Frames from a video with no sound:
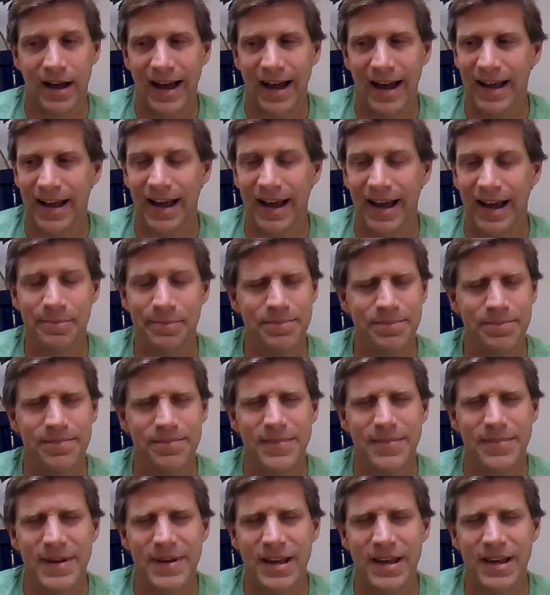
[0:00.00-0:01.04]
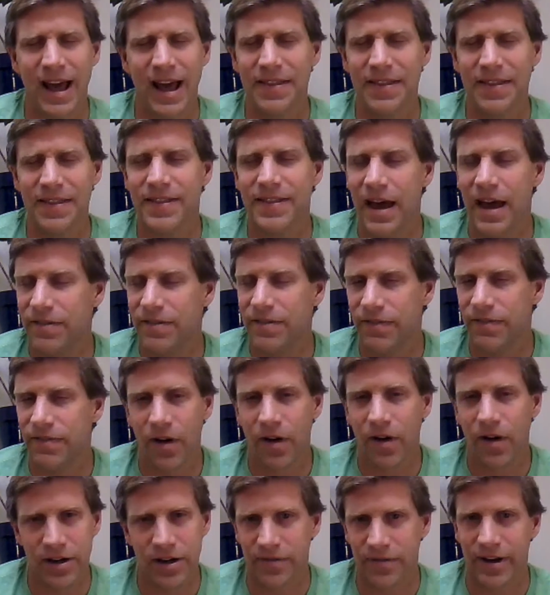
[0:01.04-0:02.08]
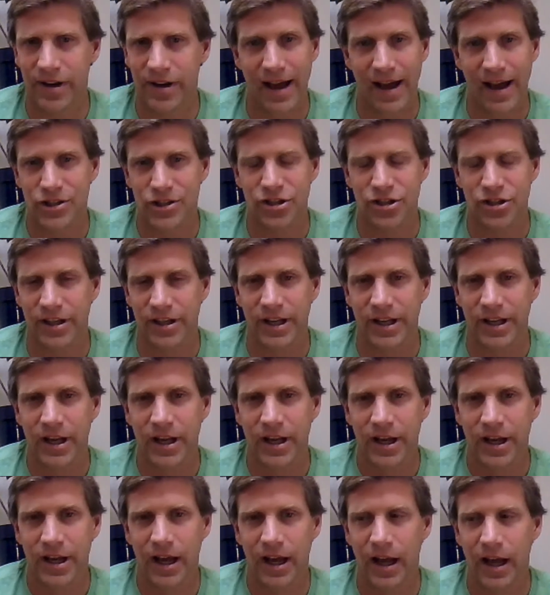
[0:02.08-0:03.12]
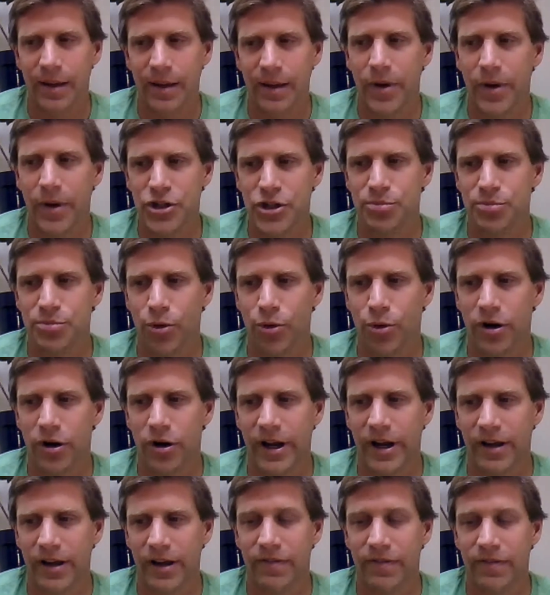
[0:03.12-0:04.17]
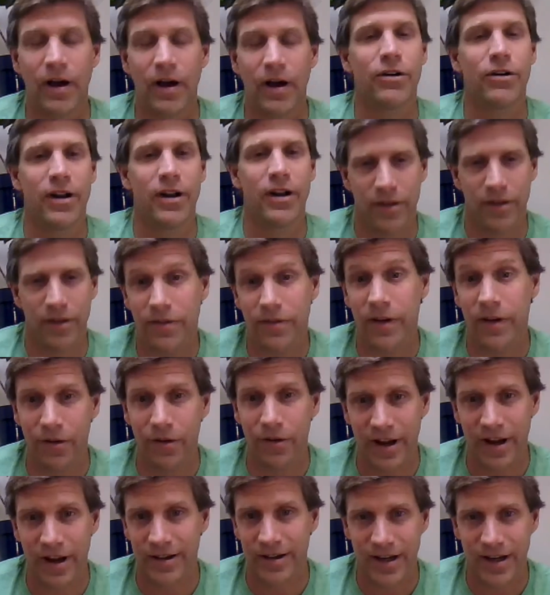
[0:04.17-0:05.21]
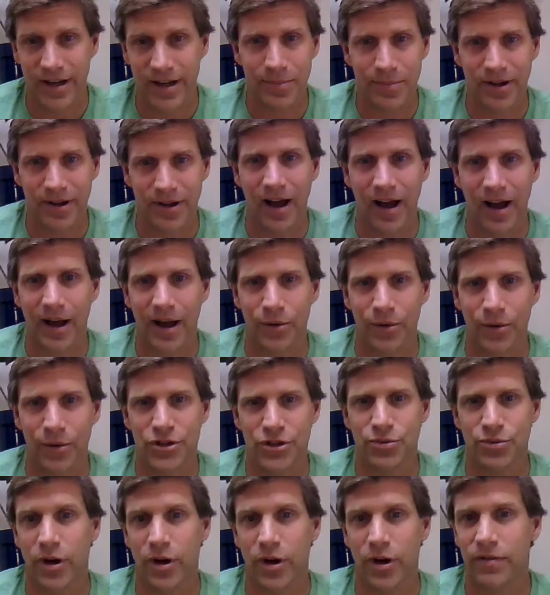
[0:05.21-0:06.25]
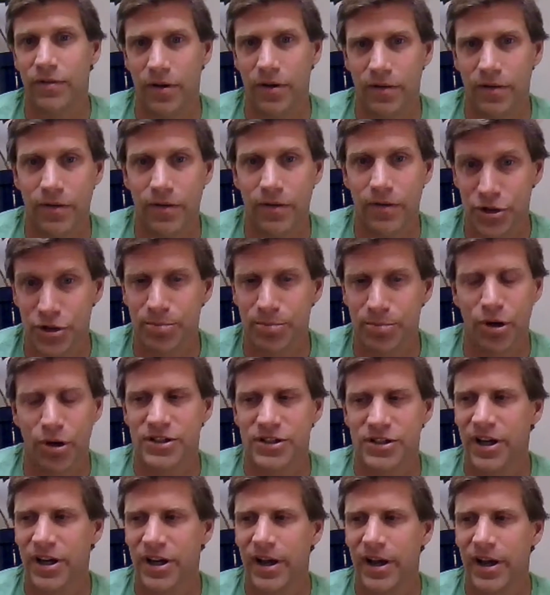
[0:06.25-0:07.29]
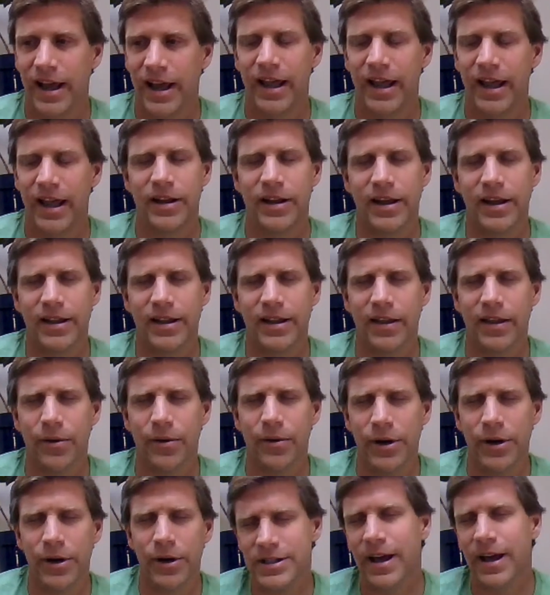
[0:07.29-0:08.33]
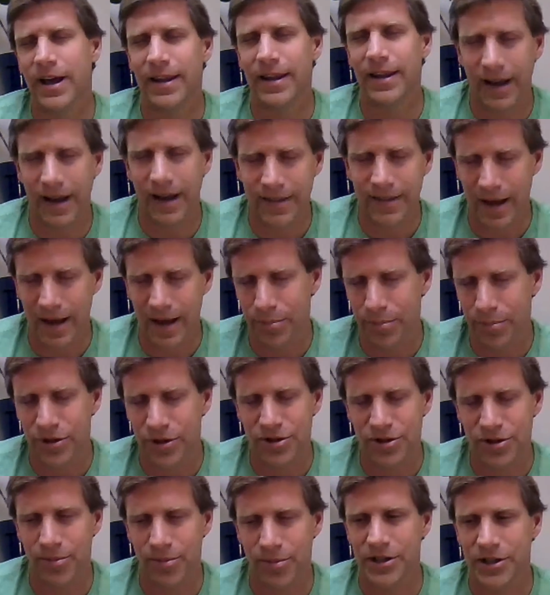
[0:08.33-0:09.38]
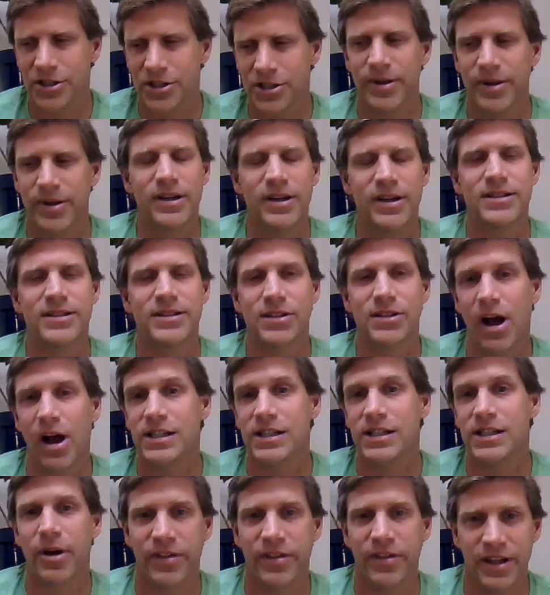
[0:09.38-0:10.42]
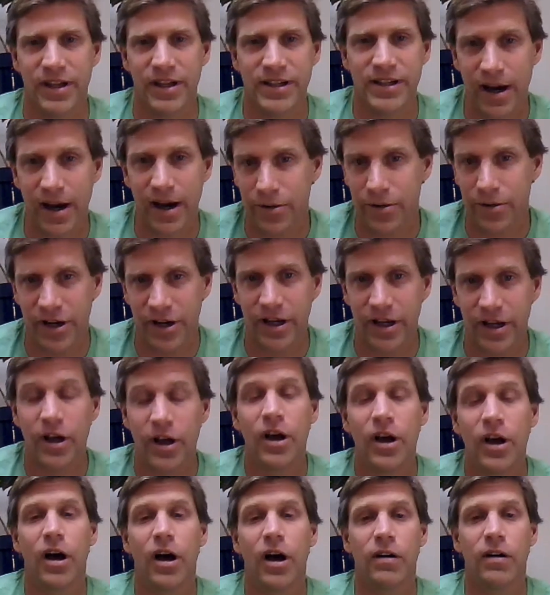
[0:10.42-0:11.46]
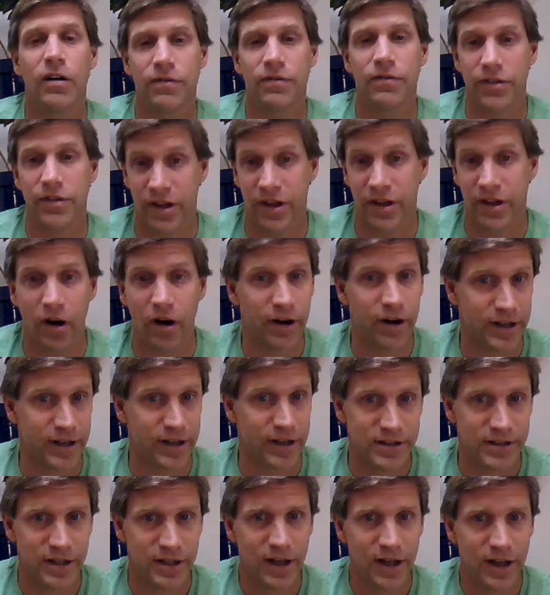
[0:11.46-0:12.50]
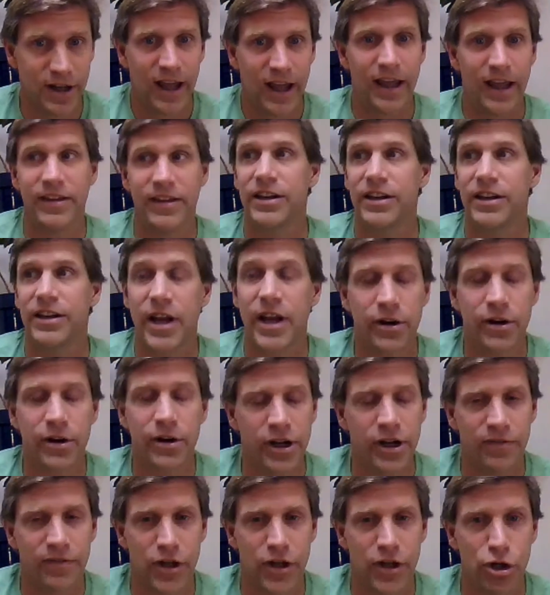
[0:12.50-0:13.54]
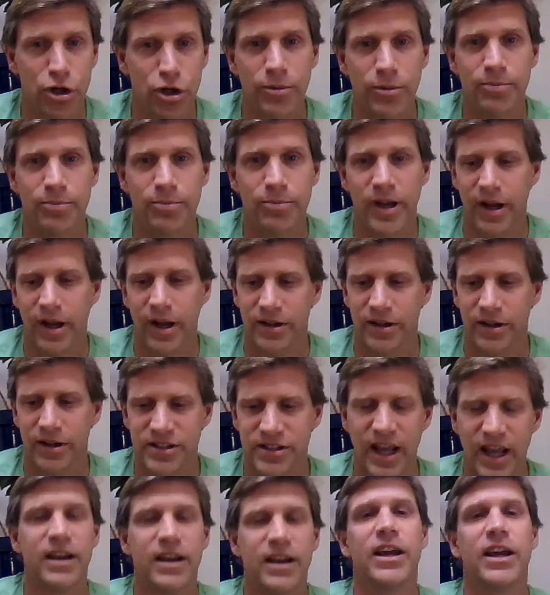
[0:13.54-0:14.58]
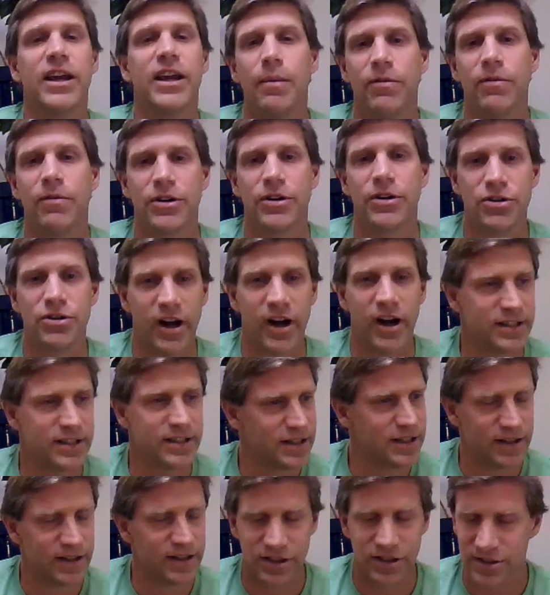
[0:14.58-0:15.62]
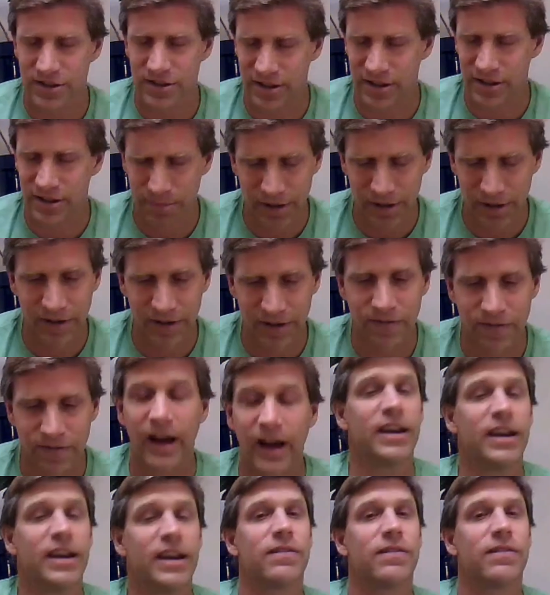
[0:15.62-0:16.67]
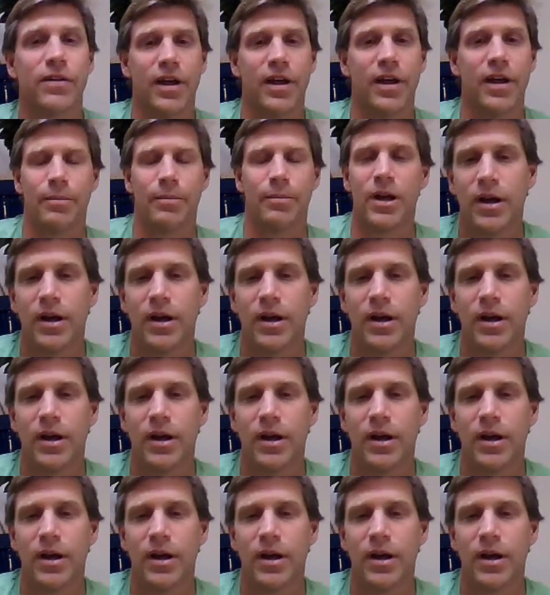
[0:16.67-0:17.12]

I, am not that fond of it, actually. Uh, I'm much more a fountain, the Fountainhead type of guy, which is one of her first books. And the reason I like that book so much is because it talks about the integrity of the artist and the integrity of a human being standing up for his rights and just simply fighting for them.